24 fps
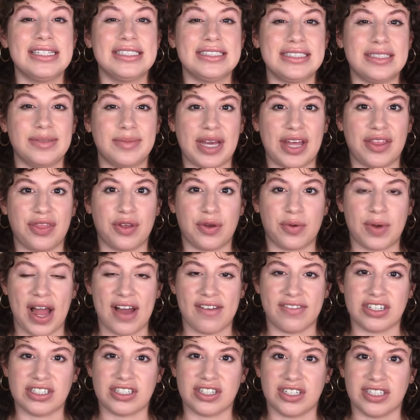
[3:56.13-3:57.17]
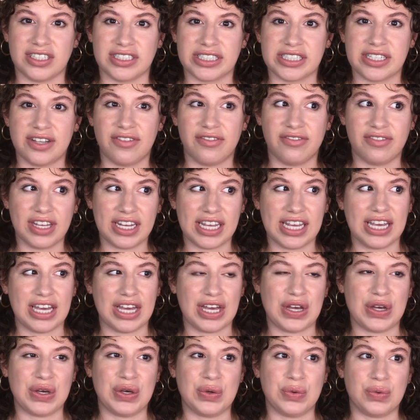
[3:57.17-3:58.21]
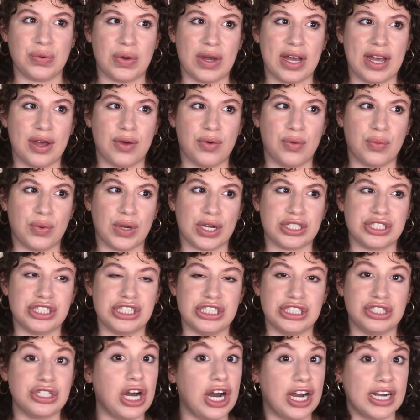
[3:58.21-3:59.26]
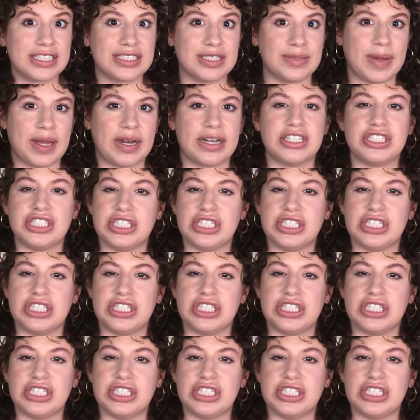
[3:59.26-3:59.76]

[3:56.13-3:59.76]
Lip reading: Samantha Ravndahl's video where she talks about it.